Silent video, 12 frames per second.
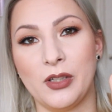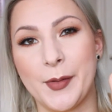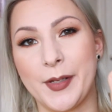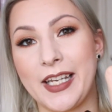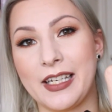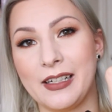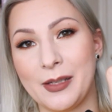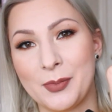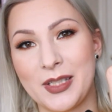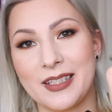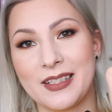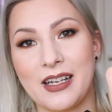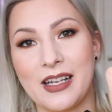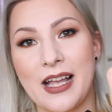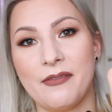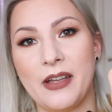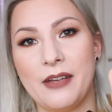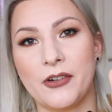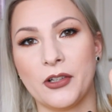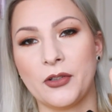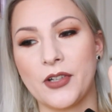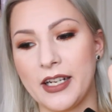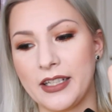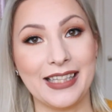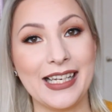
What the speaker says: liquid lipsticks I have ever tried.